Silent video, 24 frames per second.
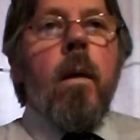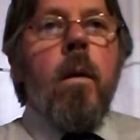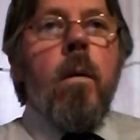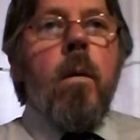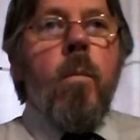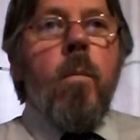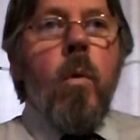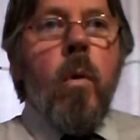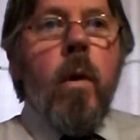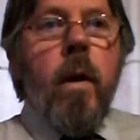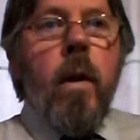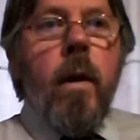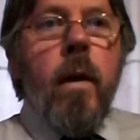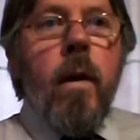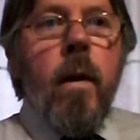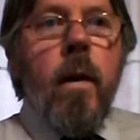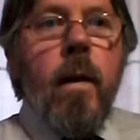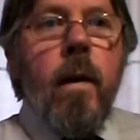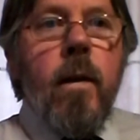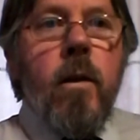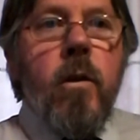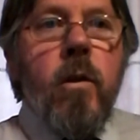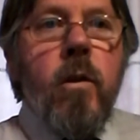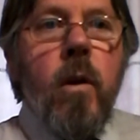Good morning
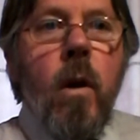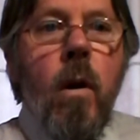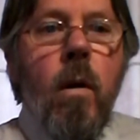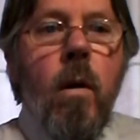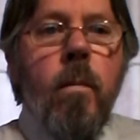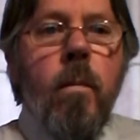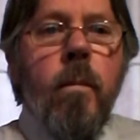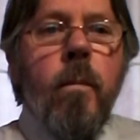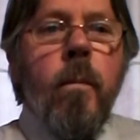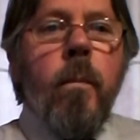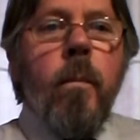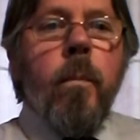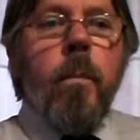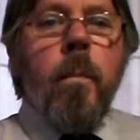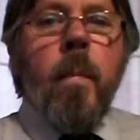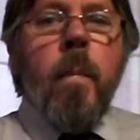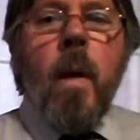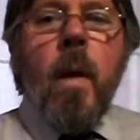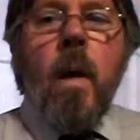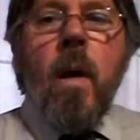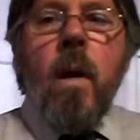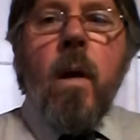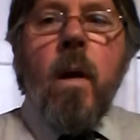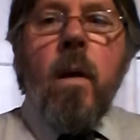and shalom
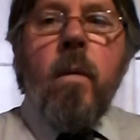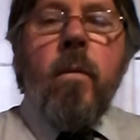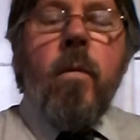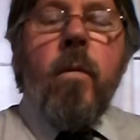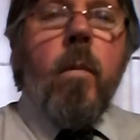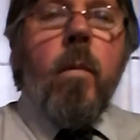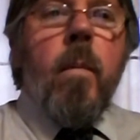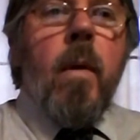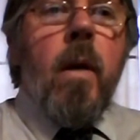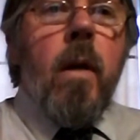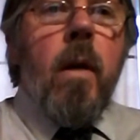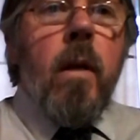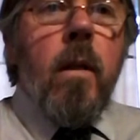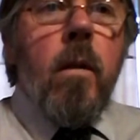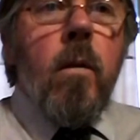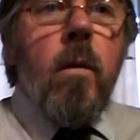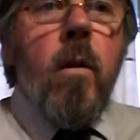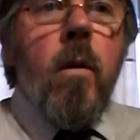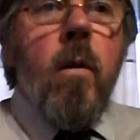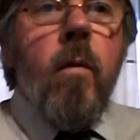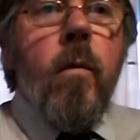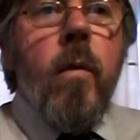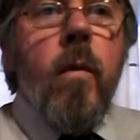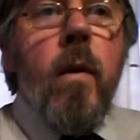from a little
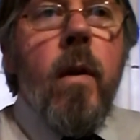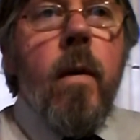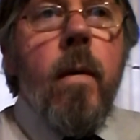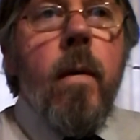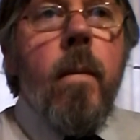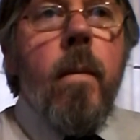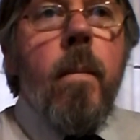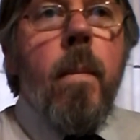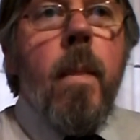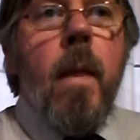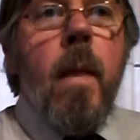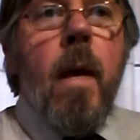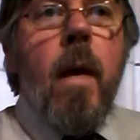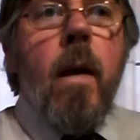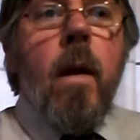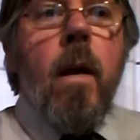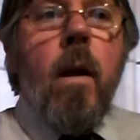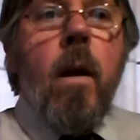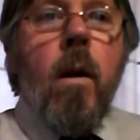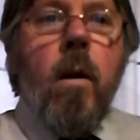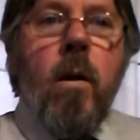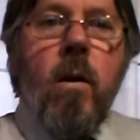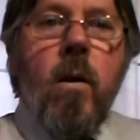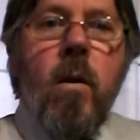coffee and a
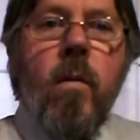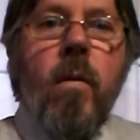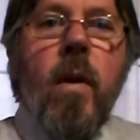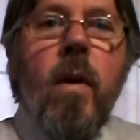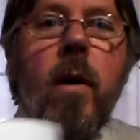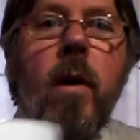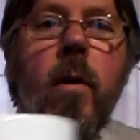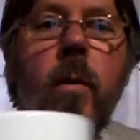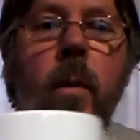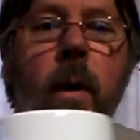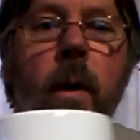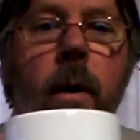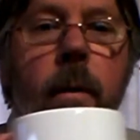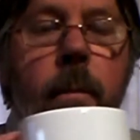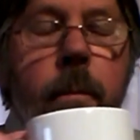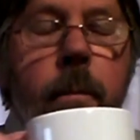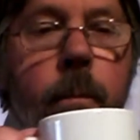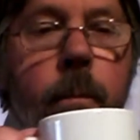lot of Yahuah.